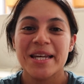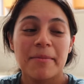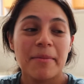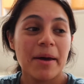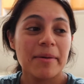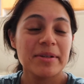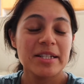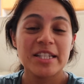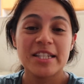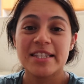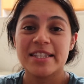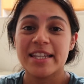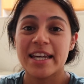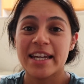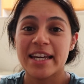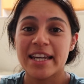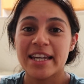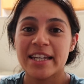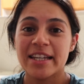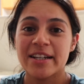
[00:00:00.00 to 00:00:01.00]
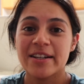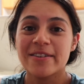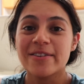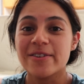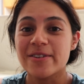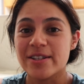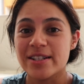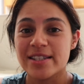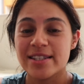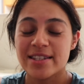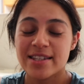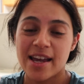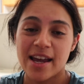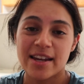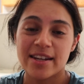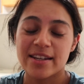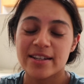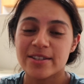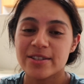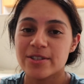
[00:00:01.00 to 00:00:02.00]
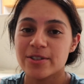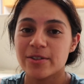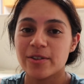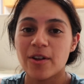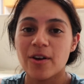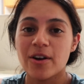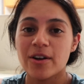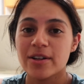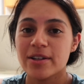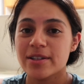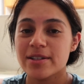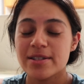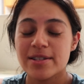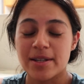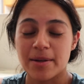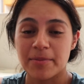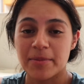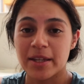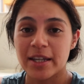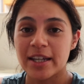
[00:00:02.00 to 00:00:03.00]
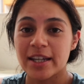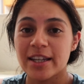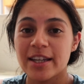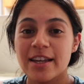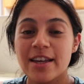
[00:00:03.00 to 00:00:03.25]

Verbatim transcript: Maybe just sitting or standing too long, something